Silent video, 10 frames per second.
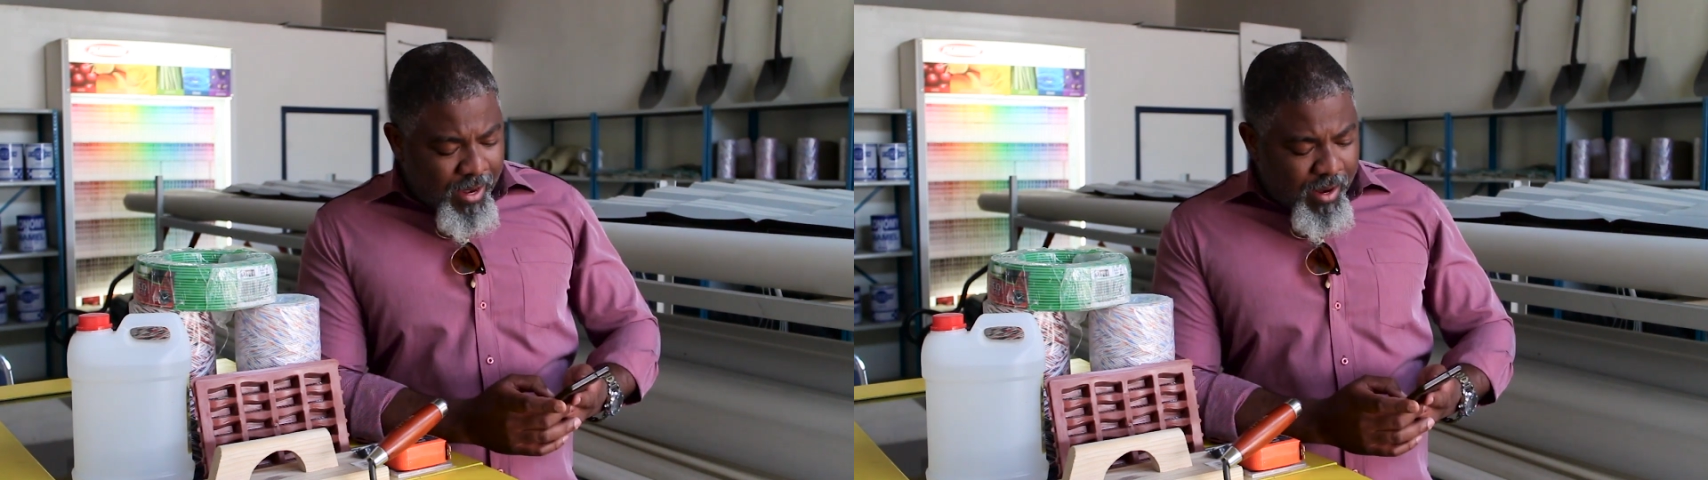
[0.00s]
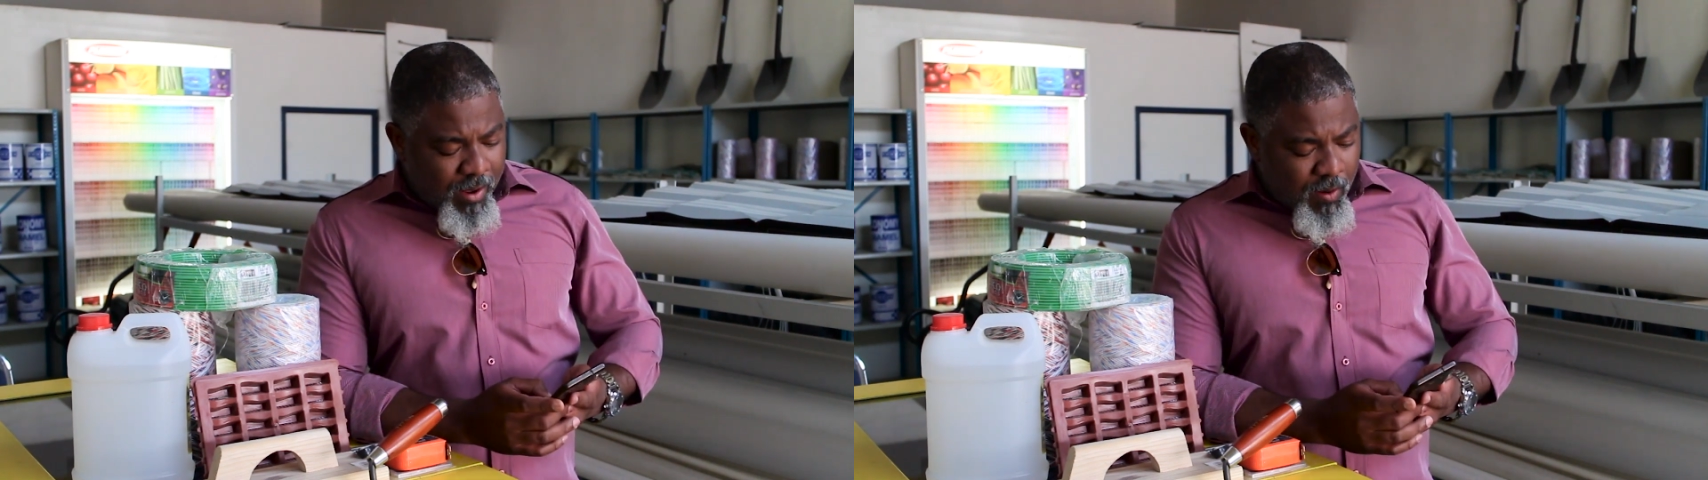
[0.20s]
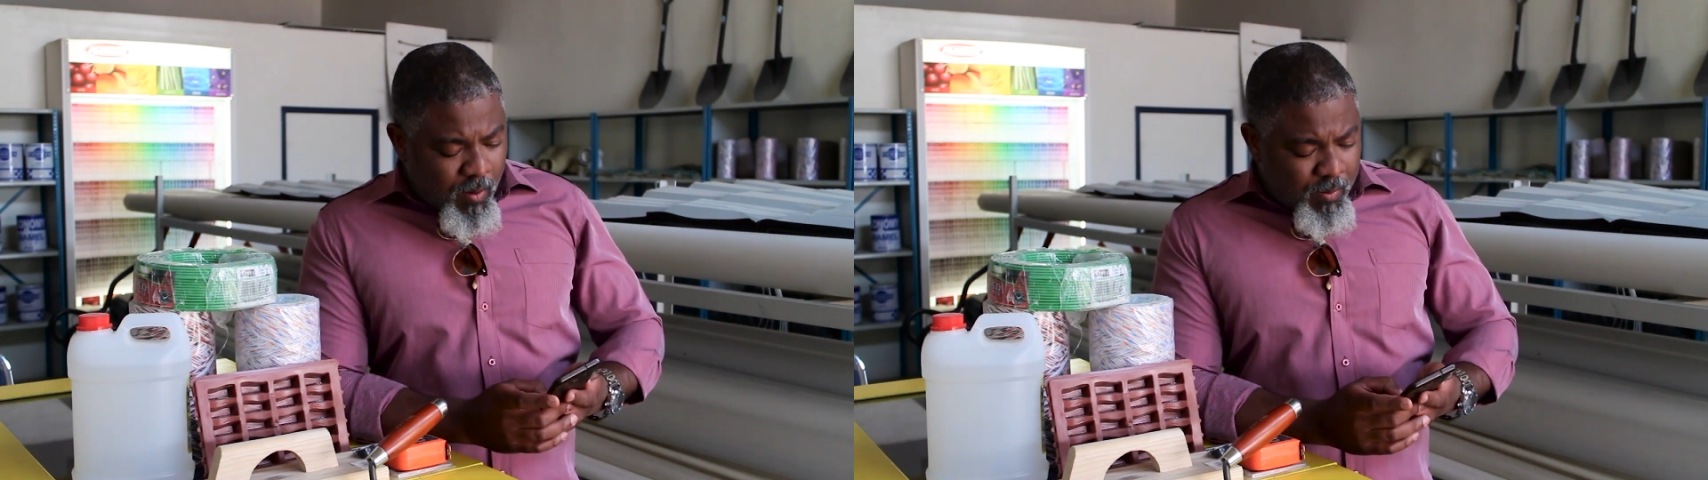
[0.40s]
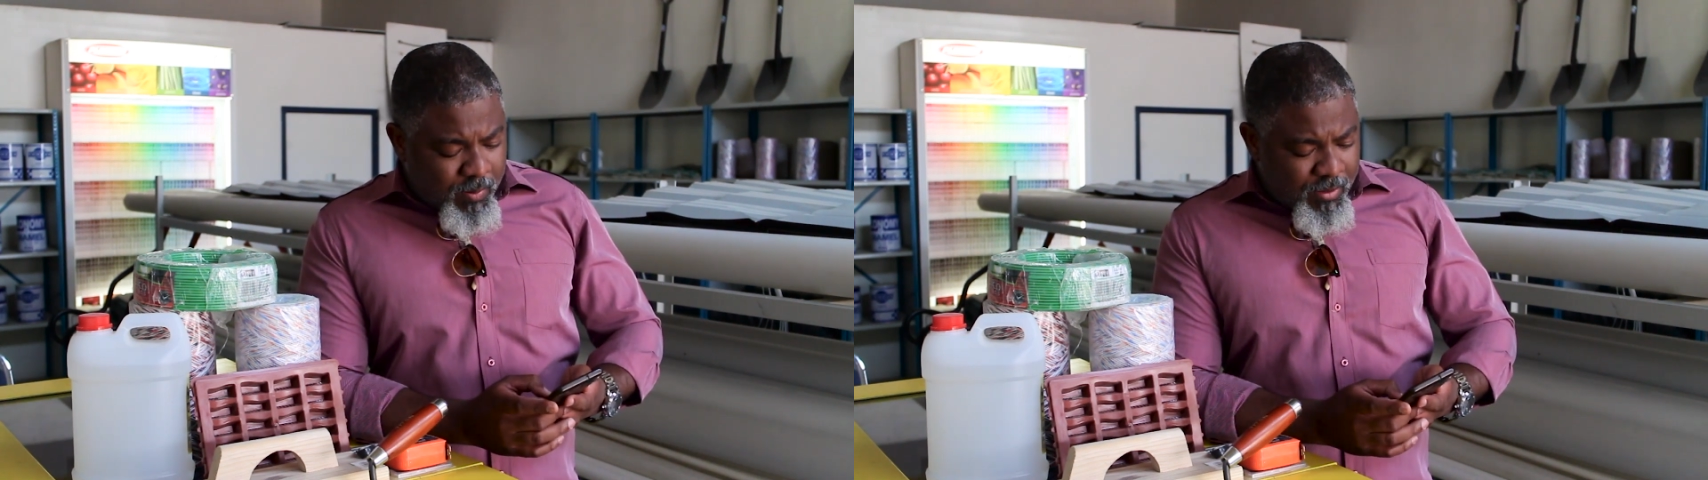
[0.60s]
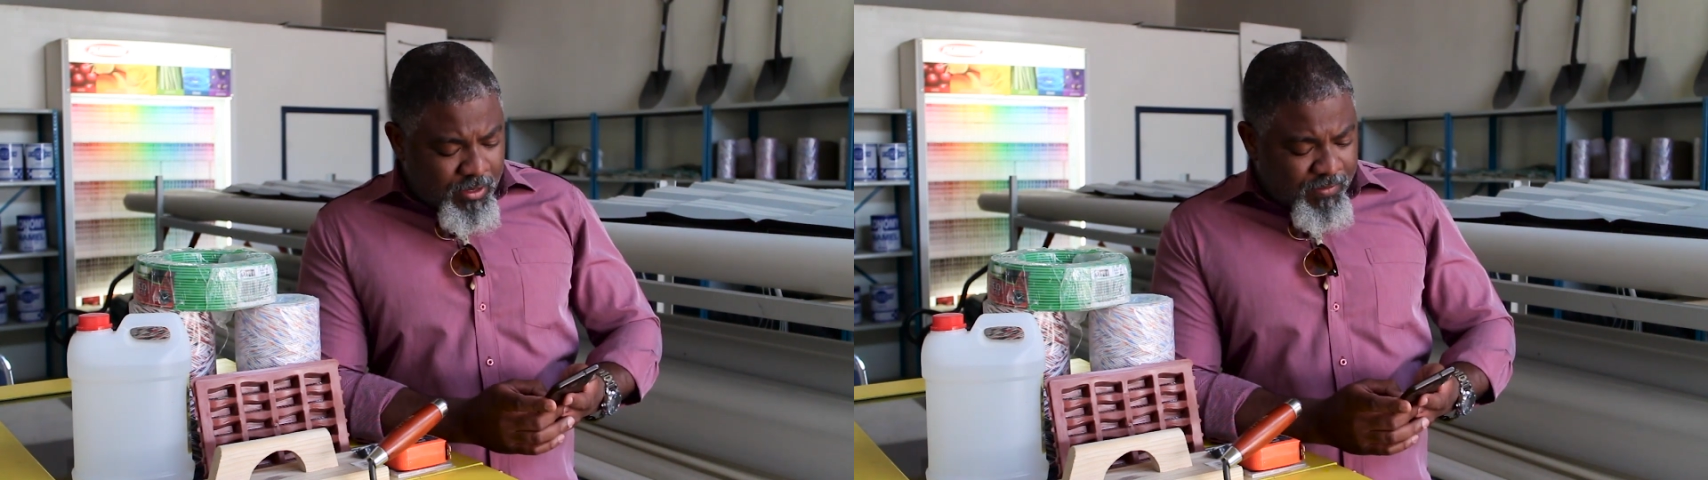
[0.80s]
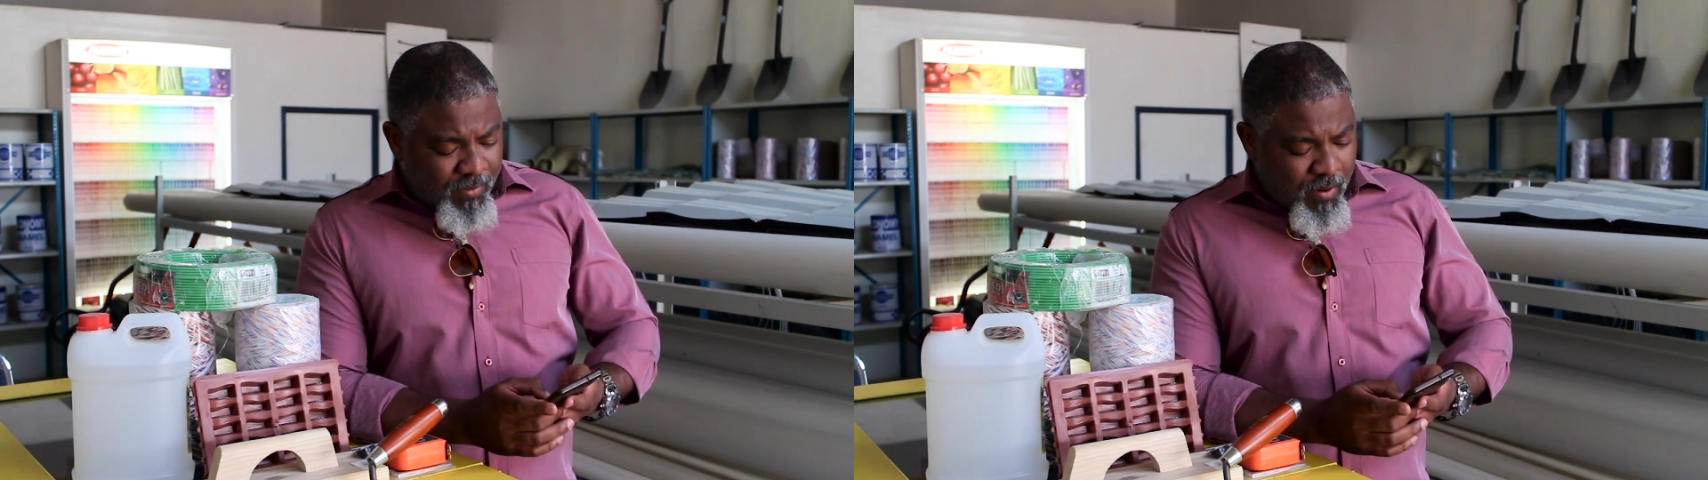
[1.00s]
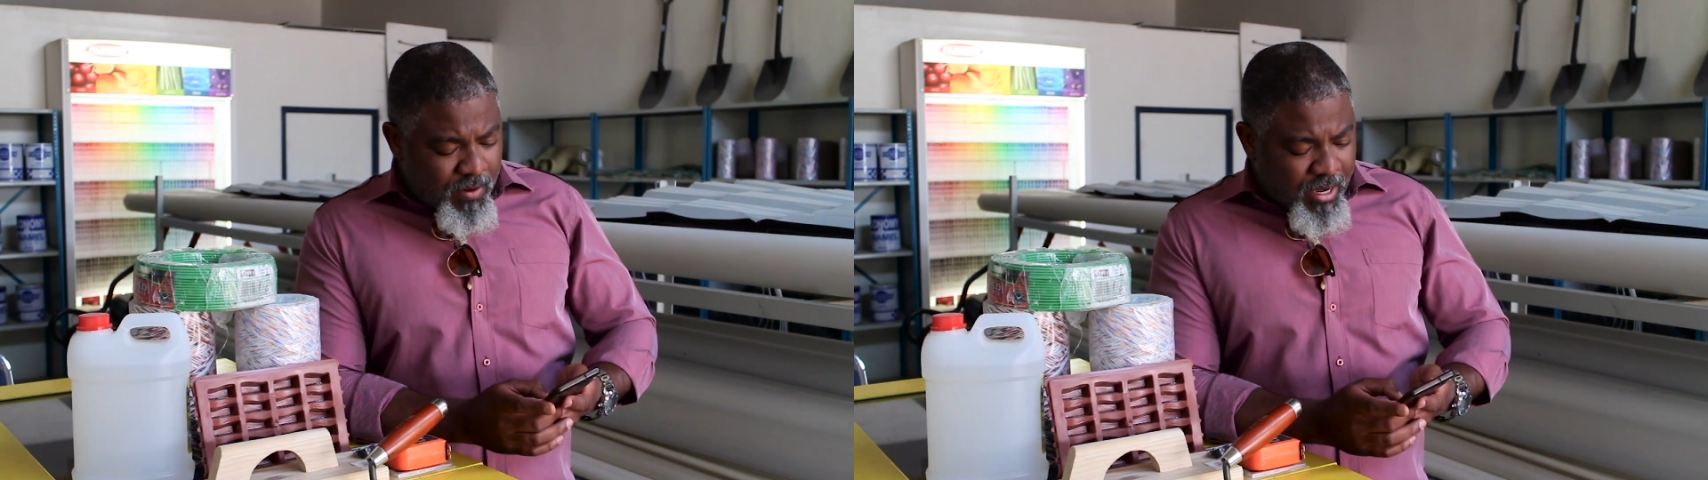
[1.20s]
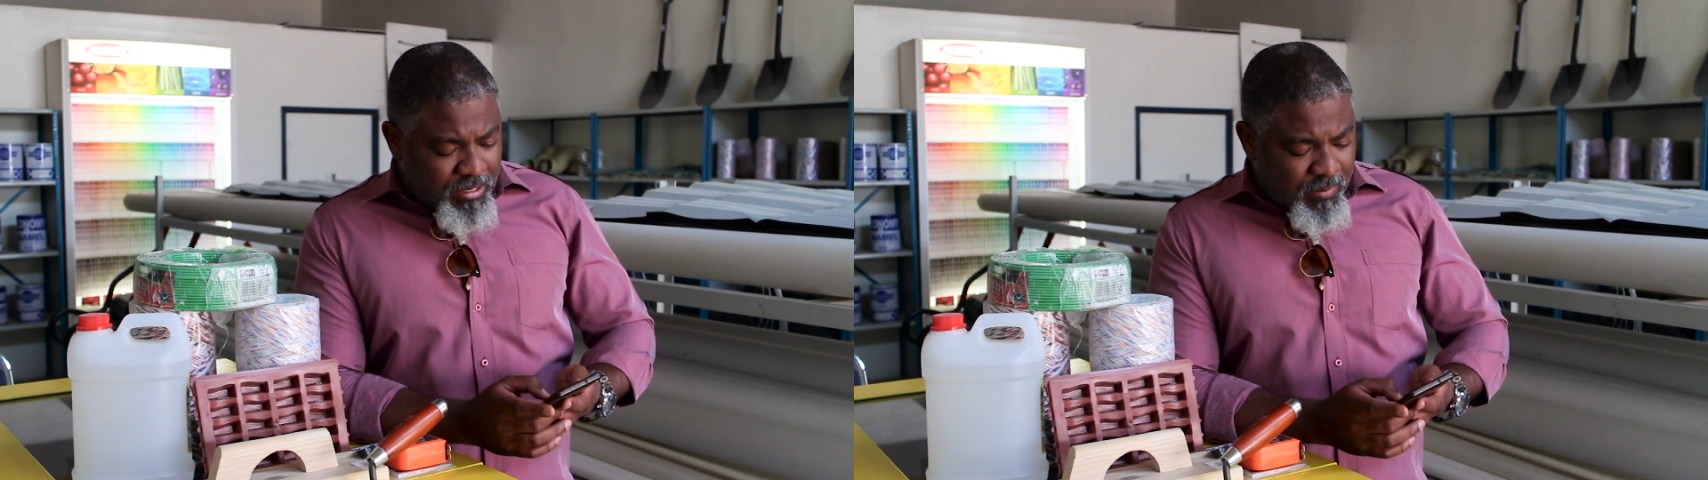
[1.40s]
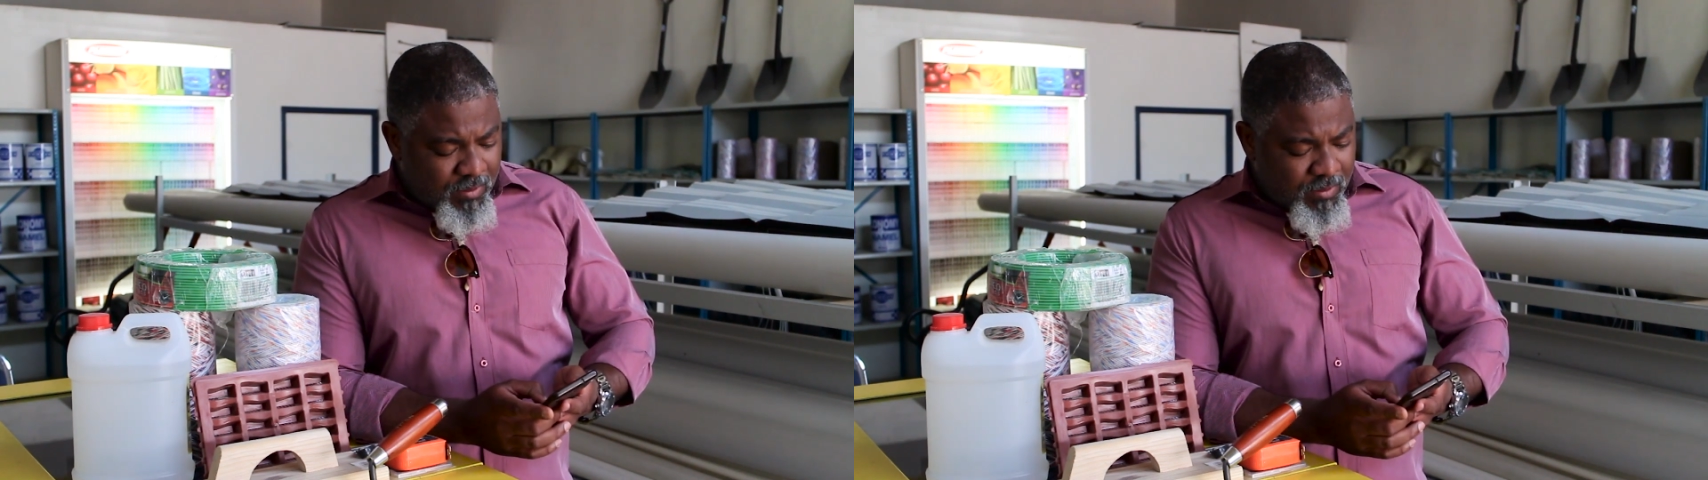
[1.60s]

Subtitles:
I hope his phone hasn't